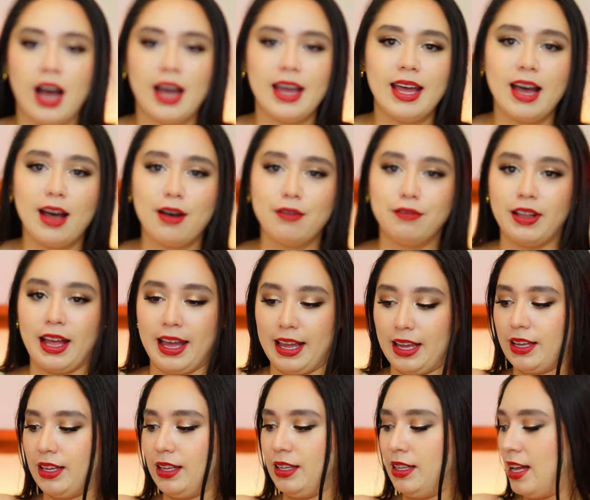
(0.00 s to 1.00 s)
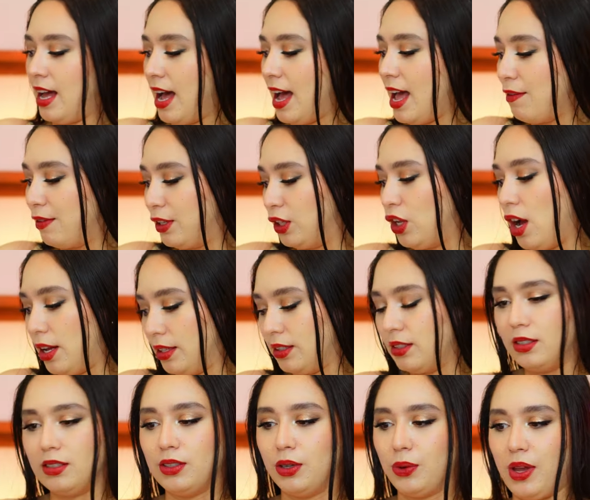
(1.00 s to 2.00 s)
I have a
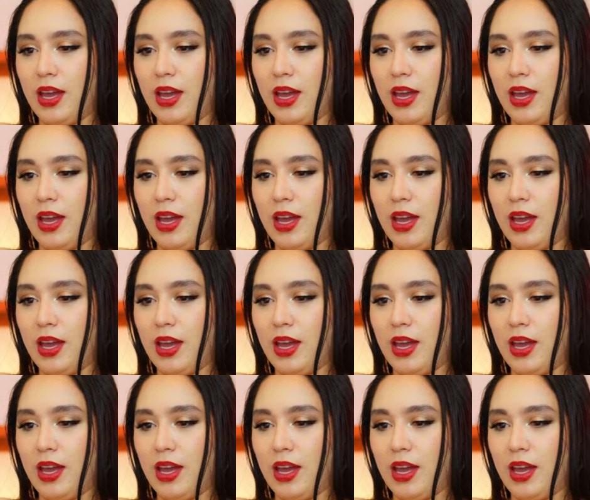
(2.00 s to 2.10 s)
lot.